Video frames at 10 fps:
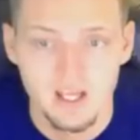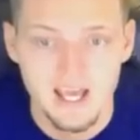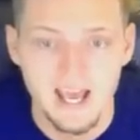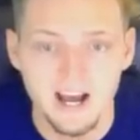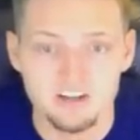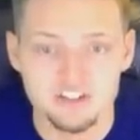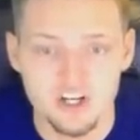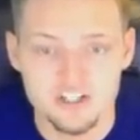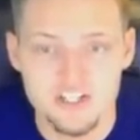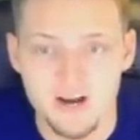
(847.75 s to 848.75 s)

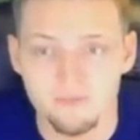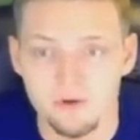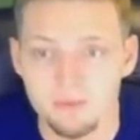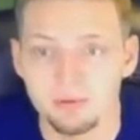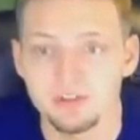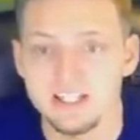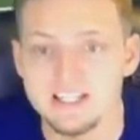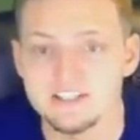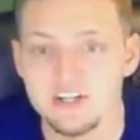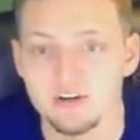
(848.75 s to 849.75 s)
Alshon Jeffery,
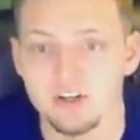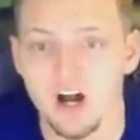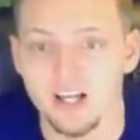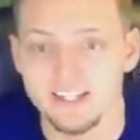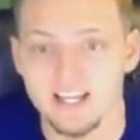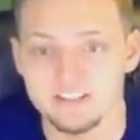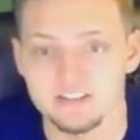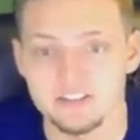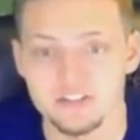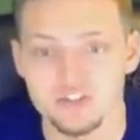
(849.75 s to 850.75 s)
please, dear God, catch
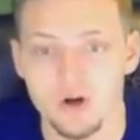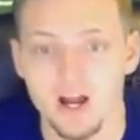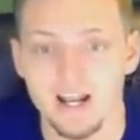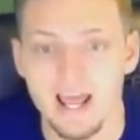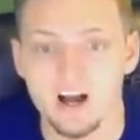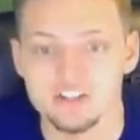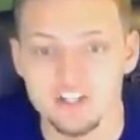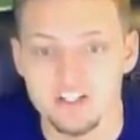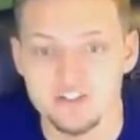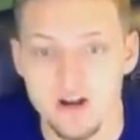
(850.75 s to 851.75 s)
this in stride.
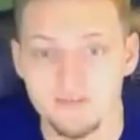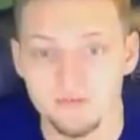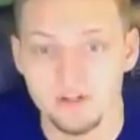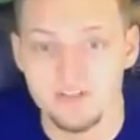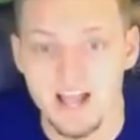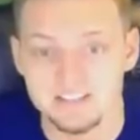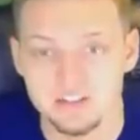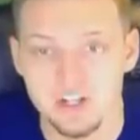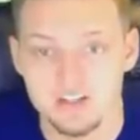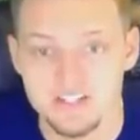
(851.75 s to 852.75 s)
Alshon Jeffery, that's a
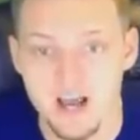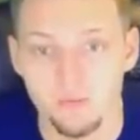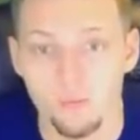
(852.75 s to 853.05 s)
touchdown